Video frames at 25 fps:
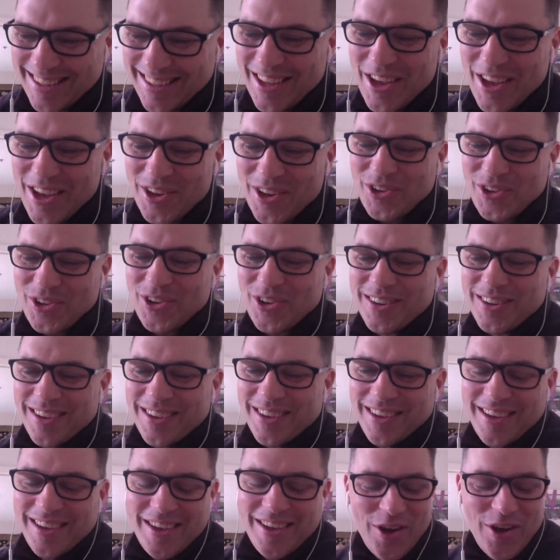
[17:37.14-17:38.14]
Good.
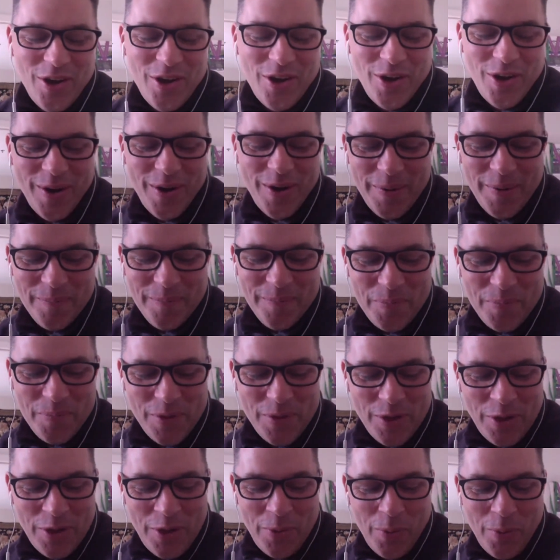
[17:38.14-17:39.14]

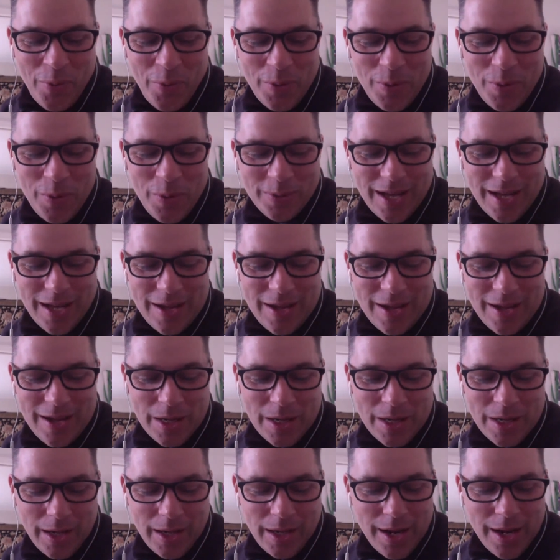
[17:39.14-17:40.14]
I've been
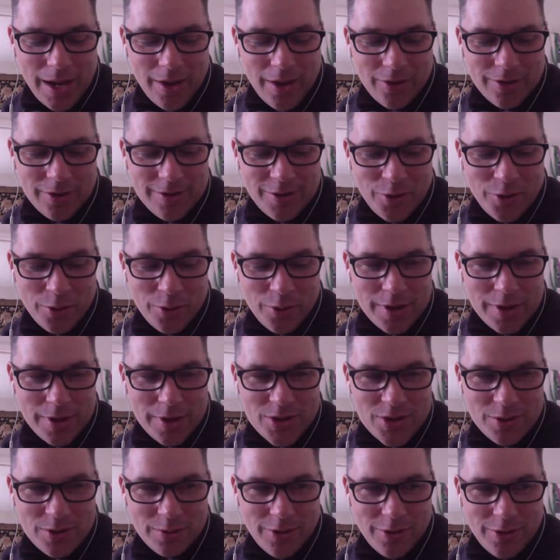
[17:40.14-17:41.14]
hanging out in the
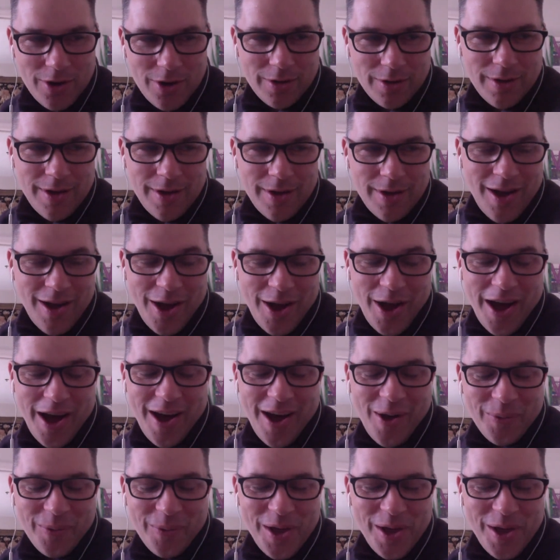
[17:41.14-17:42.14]
Northeast too long.
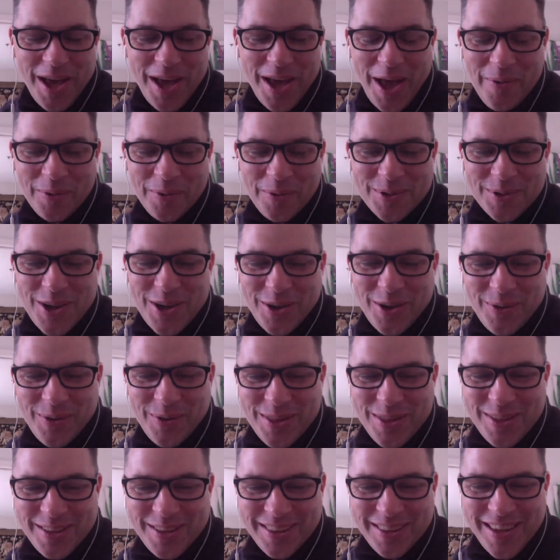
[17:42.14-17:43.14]
All right. I will talk
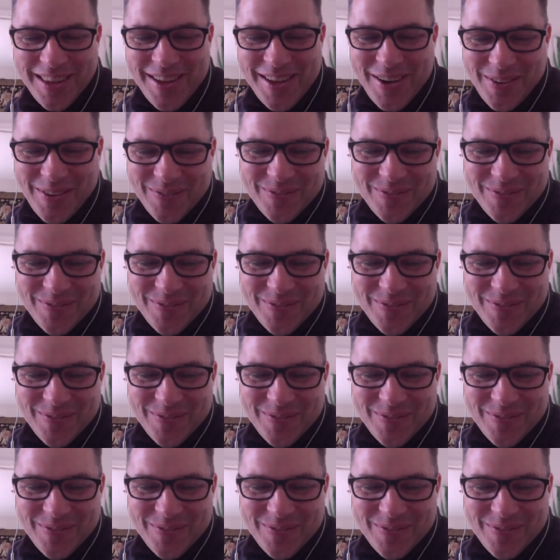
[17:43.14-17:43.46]
with you later.